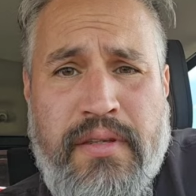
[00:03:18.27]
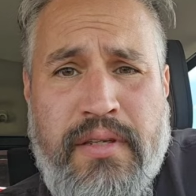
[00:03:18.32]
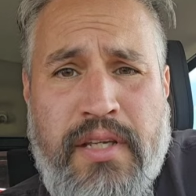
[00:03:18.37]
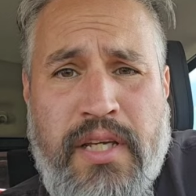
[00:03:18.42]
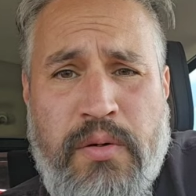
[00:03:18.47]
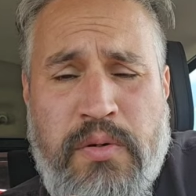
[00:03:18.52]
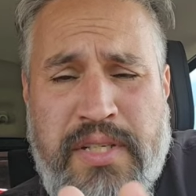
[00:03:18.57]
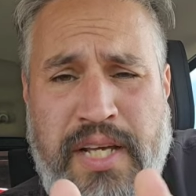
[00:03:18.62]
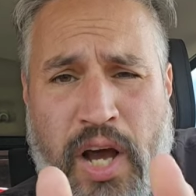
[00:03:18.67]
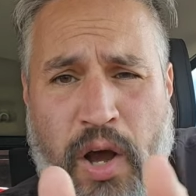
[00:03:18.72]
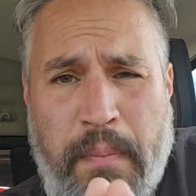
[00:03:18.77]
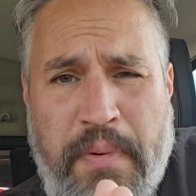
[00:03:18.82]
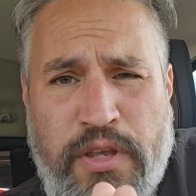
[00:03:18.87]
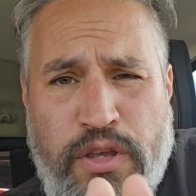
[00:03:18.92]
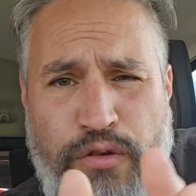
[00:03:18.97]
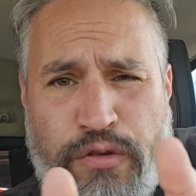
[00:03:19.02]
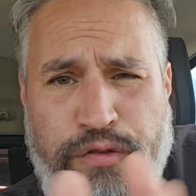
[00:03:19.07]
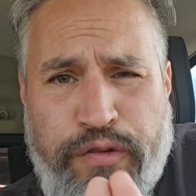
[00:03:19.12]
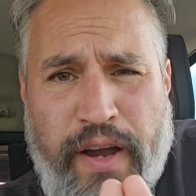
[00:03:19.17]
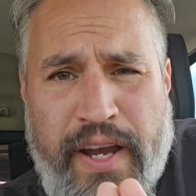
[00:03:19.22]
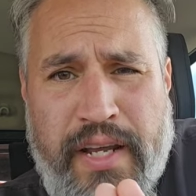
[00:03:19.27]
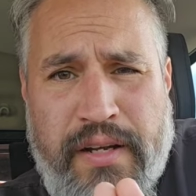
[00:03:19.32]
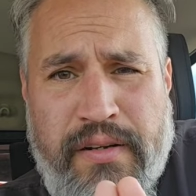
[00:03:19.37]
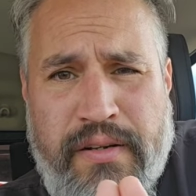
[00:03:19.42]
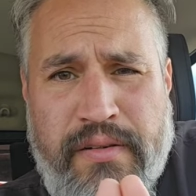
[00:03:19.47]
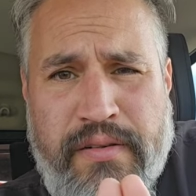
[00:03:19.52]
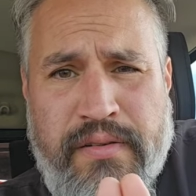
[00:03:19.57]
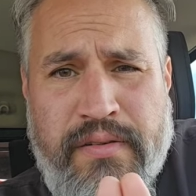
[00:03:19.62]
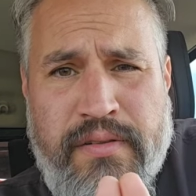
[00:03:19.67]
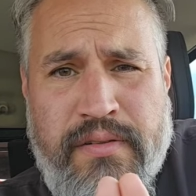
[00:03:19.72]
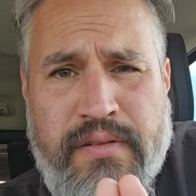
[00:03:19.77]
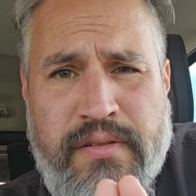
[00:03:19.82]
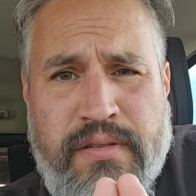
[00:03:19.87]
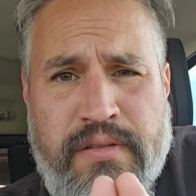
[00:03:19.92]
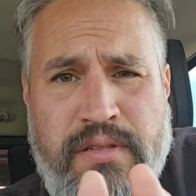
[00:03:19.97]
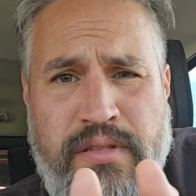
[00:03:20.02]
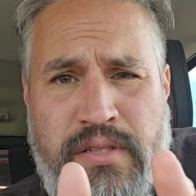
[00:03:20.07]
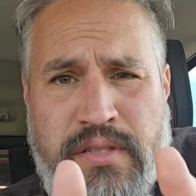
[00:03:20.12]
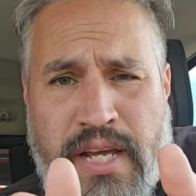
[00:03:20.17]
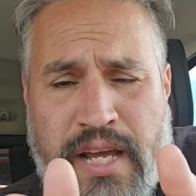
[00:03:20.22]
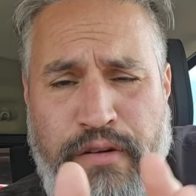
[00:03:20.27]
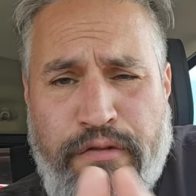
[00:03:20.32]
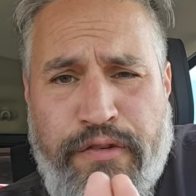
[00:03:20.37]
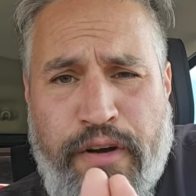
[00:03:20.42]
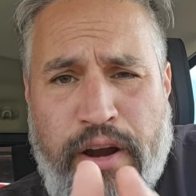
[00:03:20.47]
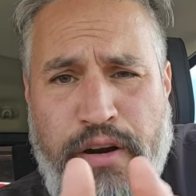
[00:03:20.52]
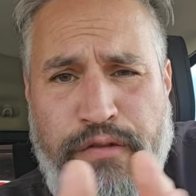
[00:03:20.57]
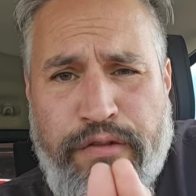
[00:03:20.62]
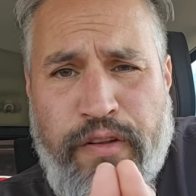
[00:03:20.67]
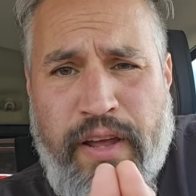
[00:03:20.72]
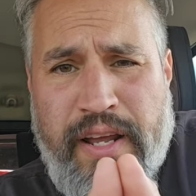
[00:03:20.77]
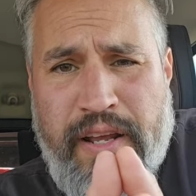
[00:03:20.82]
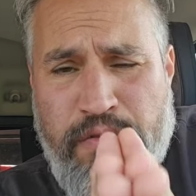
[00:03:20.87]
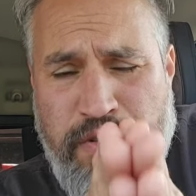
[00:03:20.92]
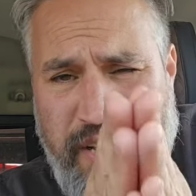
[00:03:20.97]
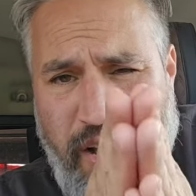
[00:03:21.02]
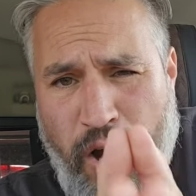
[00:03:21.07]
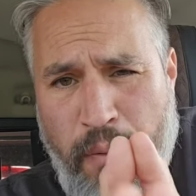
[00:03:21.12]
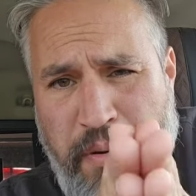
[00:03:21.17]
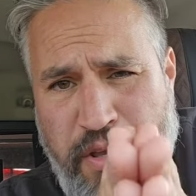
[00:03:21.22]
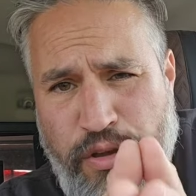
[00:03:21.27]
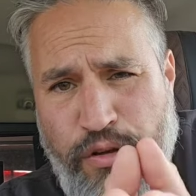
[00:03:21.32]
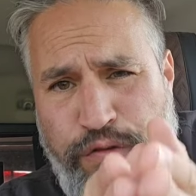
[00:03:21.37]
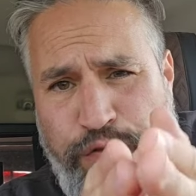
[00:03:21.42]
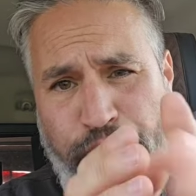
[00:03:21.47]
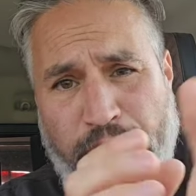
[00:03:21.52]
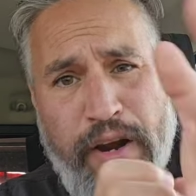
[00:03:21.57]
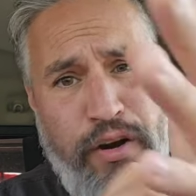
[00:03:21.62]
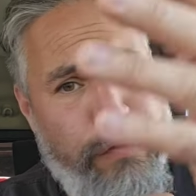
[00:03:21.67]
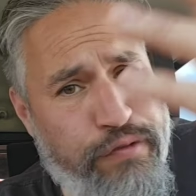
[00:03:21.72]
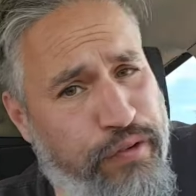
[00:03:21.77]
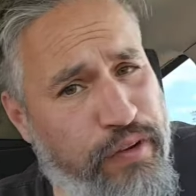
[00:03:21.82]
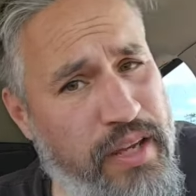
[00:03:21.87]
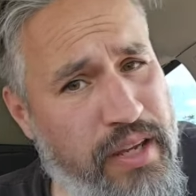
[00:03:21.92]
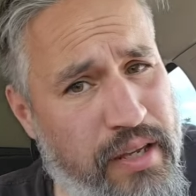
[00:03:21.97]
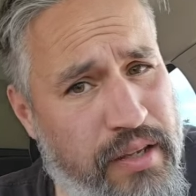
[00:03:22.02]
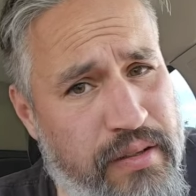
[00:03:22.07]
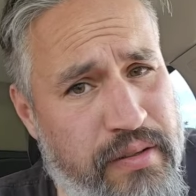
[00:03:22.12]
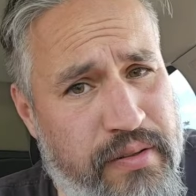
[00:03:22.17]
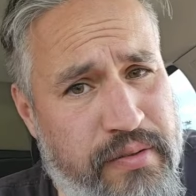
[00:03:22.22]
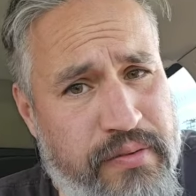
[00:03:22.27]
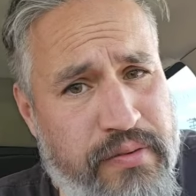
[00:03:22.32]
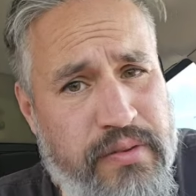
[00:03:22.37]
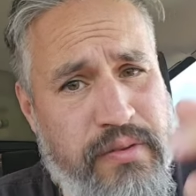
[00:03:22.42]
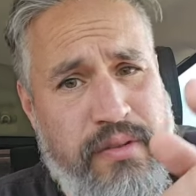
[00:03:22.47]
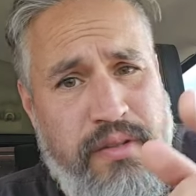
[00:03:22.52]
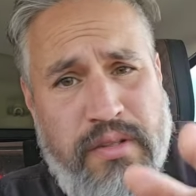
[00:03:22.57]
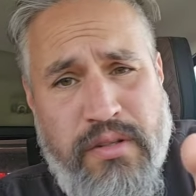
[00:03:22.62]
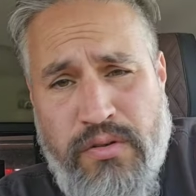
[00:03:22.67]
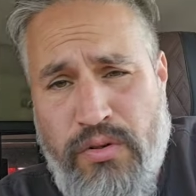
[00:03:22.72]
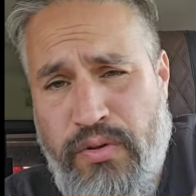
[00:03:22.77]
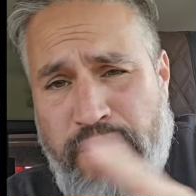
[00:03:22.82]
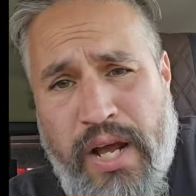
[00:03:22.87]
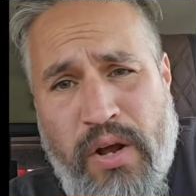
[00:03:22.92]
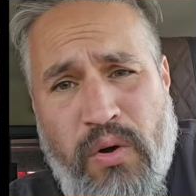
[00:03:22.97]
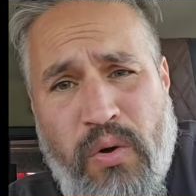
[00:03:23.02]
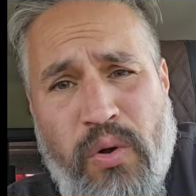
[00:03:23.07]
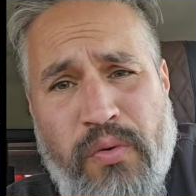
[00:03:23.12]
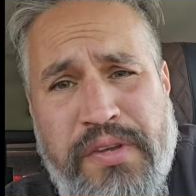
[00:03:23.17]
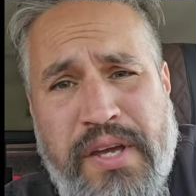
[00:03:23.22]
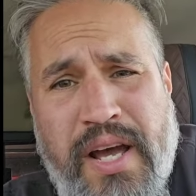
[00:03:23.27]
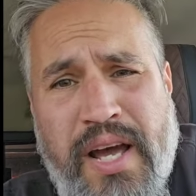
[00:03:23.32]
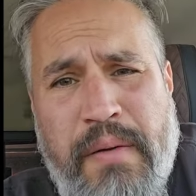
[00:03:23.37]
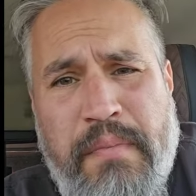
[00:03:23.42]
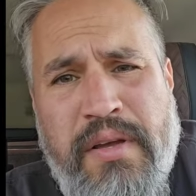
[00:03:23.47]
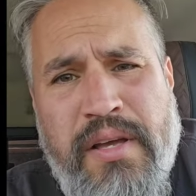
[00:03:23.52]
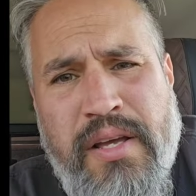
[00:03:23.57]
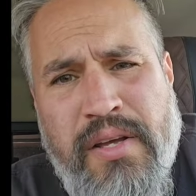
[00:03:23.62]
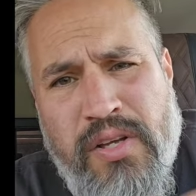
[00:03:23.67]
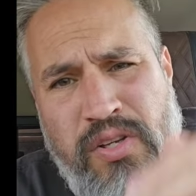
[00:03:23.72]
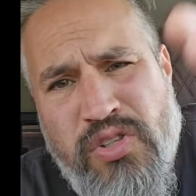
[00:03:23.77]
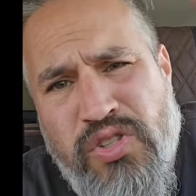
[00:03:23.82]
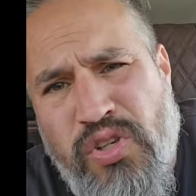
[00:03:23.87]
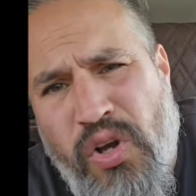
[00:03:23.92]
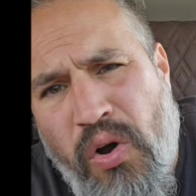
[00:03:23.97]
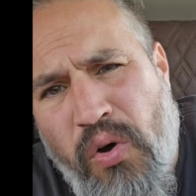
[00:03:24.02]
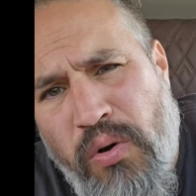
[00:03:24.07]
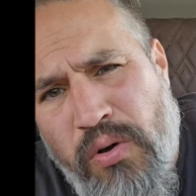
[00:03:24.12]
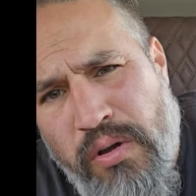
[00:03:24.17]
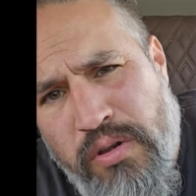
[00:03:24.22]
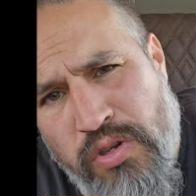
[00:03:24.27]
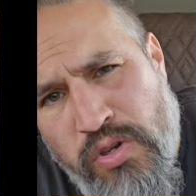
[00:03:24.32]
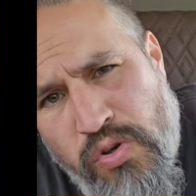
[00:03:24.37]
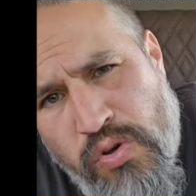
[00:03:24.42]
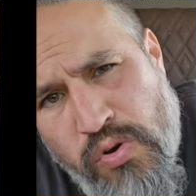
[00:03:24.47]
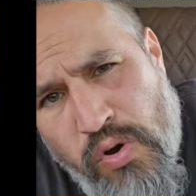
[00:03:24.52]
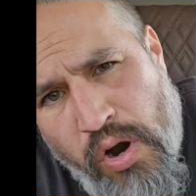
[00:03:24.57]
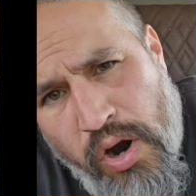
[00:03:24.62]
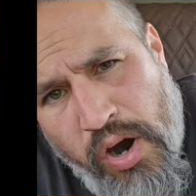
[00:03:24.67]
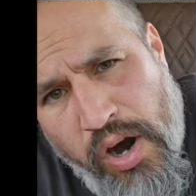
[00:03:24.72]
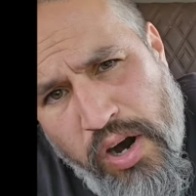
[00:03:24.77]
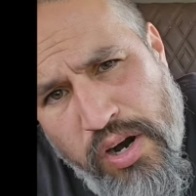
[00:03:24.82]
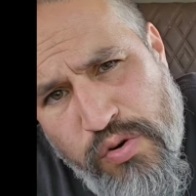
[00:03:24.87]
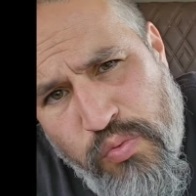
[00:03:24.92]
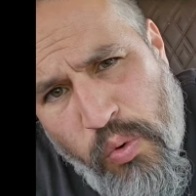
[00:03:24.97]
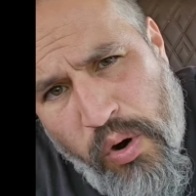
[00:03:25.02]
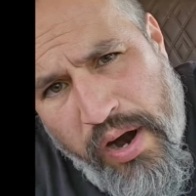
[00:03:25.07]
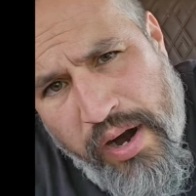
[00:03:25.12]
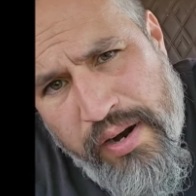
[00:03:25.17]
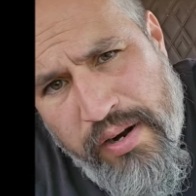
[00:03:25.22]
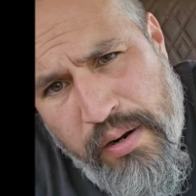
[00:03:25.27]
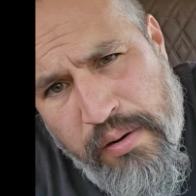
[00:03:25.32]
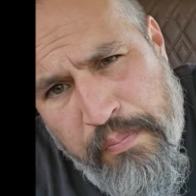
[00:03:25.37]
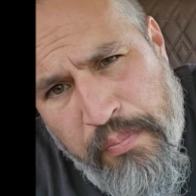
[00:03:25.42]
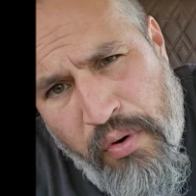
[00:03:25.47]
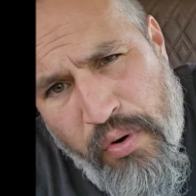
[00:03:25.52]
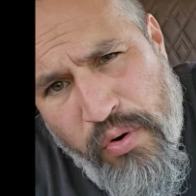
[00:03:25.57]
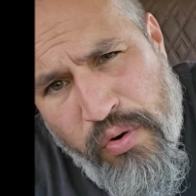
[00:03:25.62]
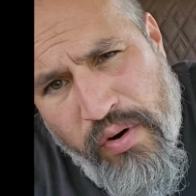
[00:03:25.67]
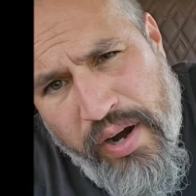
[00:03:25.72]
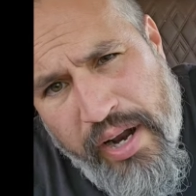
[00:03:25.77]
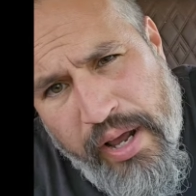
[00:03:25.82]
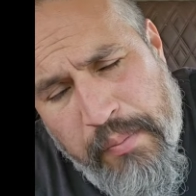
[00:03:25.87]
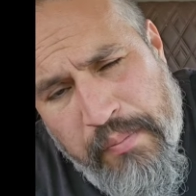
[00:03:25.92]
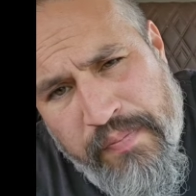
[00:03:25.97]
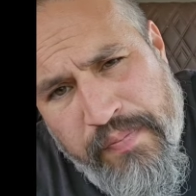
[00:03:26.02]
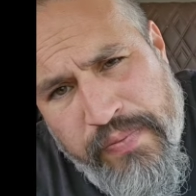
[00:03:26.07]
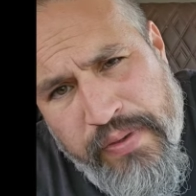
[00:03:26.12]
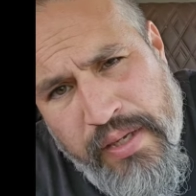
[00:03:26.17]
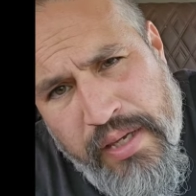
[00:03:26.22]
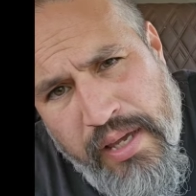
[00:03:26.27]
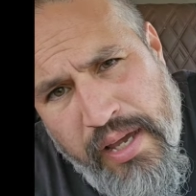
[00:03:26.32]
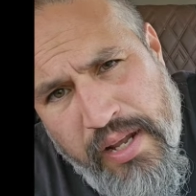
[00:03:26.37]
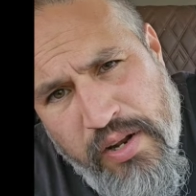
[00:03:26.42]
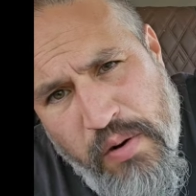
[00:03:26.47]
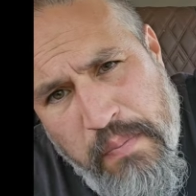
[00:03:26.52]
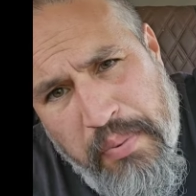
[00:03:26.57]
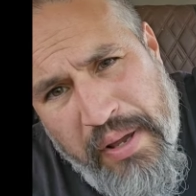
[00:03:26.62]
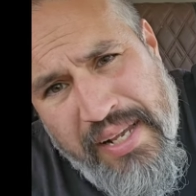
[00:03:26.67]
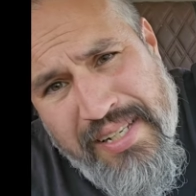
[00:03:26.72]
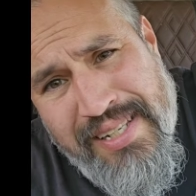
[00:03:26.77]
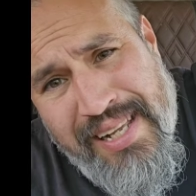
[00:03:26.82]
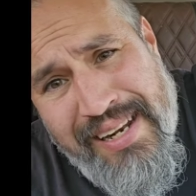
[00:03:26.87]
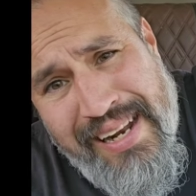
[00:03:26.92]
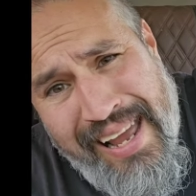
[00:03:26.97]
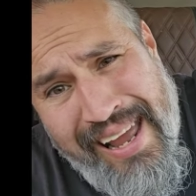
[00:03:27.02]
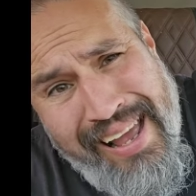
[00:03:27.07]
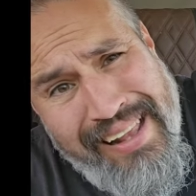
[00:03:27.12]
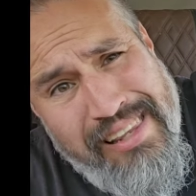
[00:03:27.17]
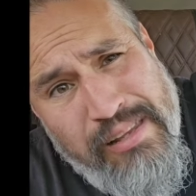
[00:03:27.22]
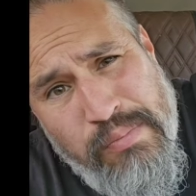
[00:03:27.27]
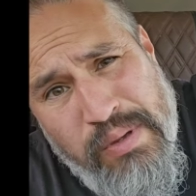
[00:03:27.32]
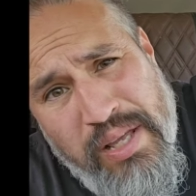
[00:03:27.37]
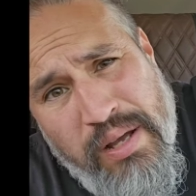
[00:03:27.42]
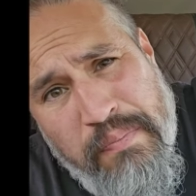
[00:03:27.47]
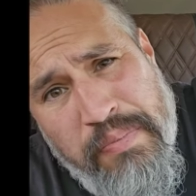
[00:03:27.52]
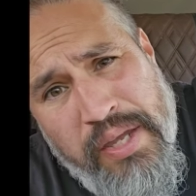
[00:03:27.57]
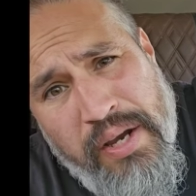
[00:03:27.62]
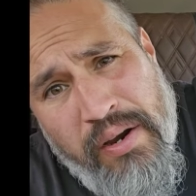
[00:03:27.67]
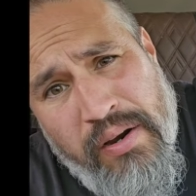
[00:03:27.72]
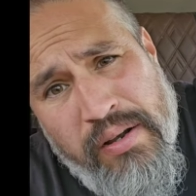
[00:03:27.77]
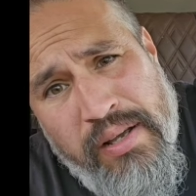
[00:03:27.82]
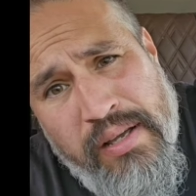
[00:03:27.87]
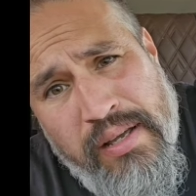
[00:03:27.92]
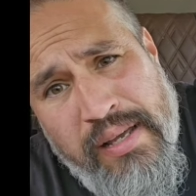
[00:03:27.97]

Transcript: It was helping you fight, stay in fight or flight. It was helping you fight or flee through that whole time. So you hardwired a program, and your baseline had to be up there.